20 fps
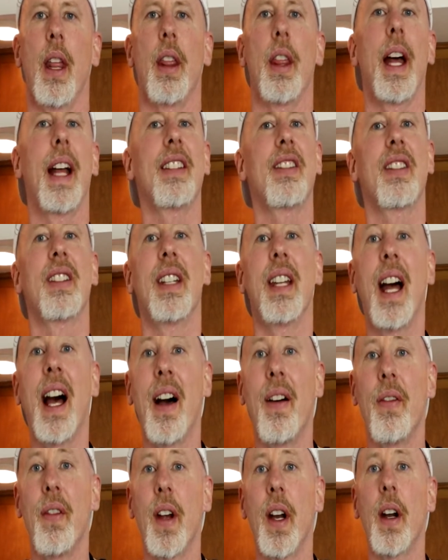That's
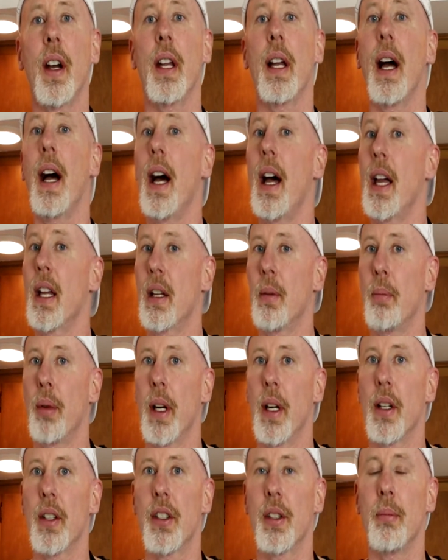not very high
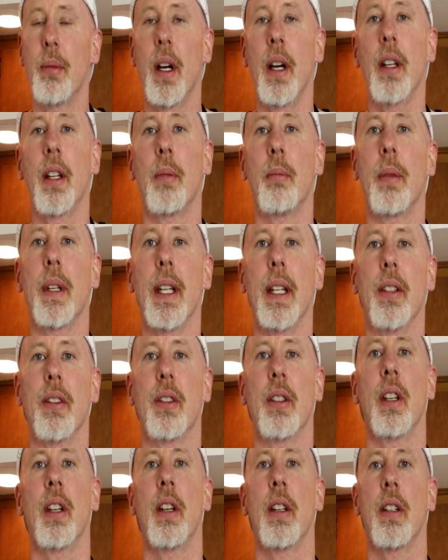compared to some other
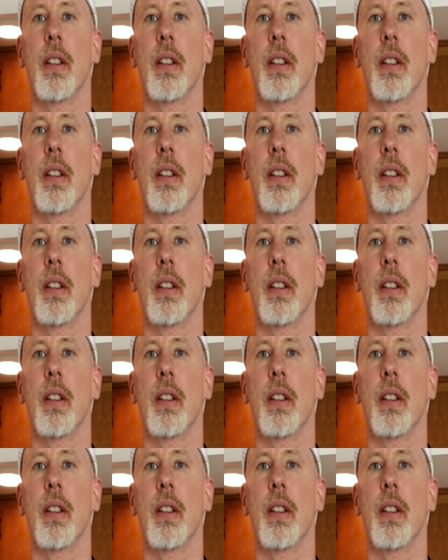meats.